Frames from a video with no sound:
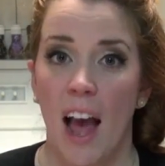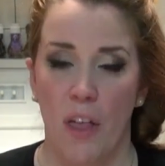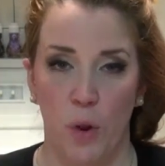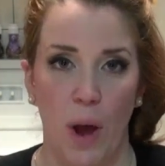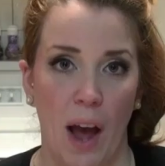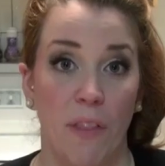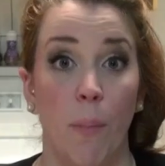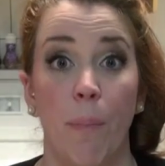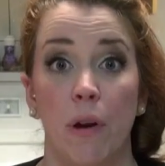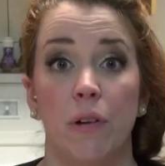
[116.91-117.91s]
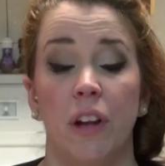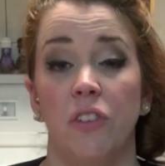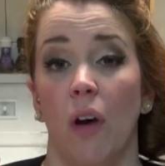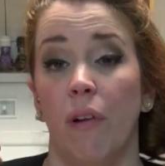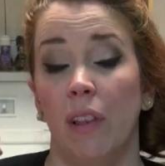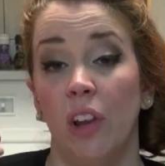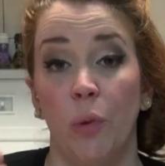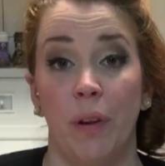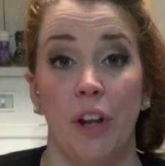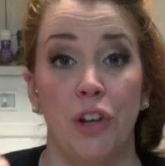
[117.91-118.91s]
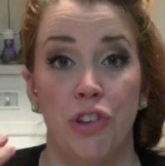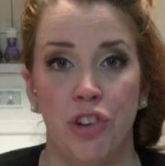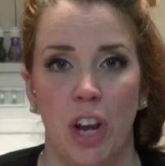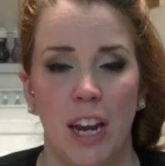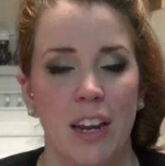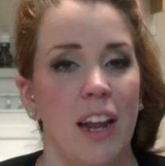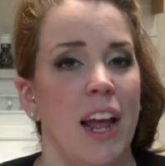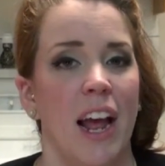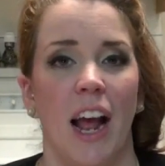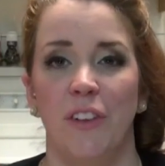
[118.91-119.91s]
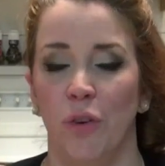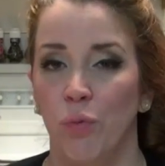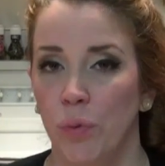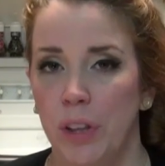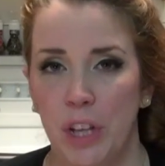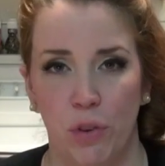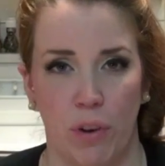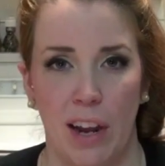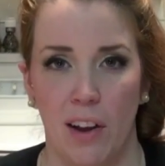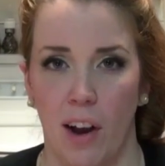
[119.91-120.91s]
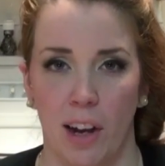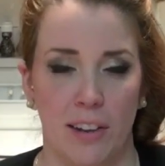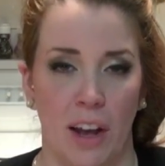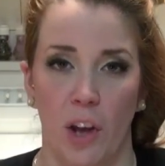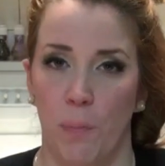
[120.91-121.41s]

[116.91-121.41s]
and you add the bitterness of a little bit of gin and it's a really great cocktail.